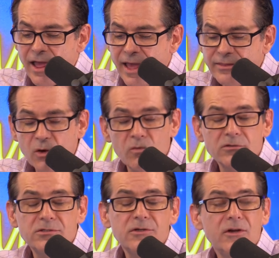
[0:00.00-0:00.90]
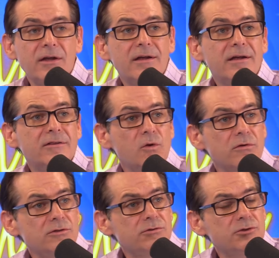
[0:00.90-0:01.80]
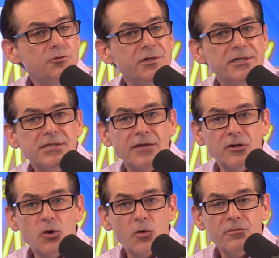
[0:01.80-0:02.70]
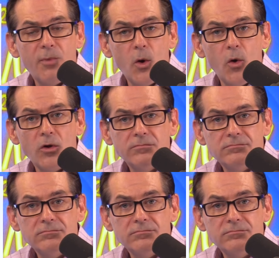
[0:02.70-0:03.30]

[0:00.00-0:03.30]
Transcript: and there were trees on the North Pole.